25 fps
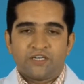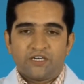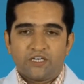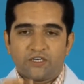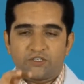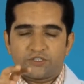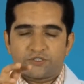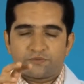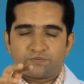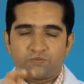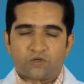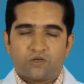
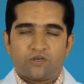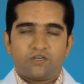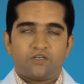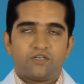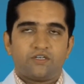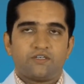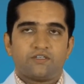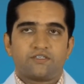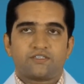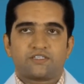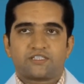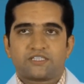A
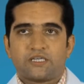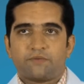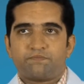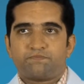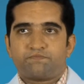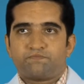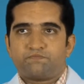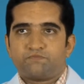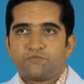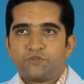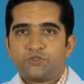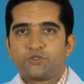small
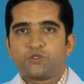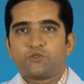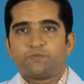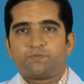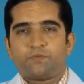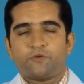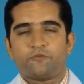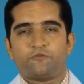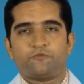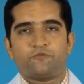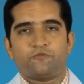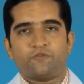subgroup
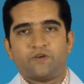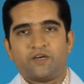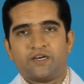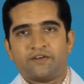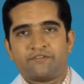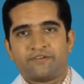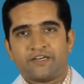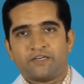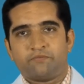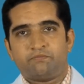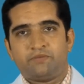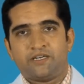
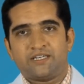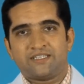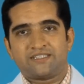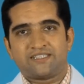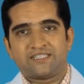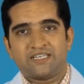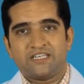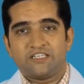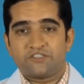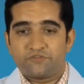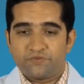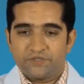of red blood
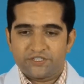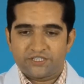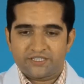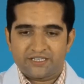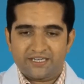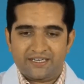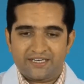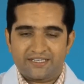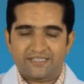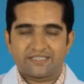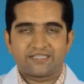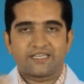cells which
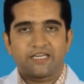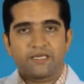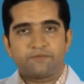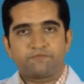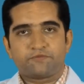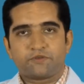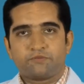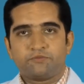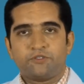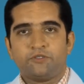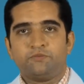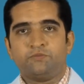can escape
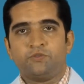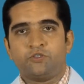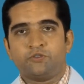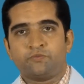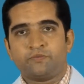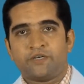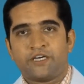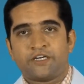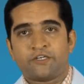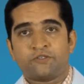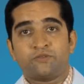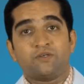from the bone
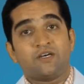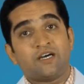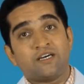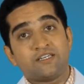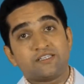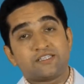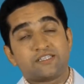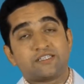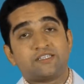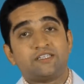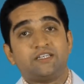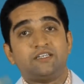marrow are
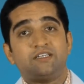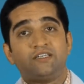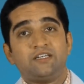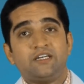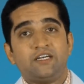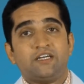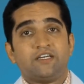still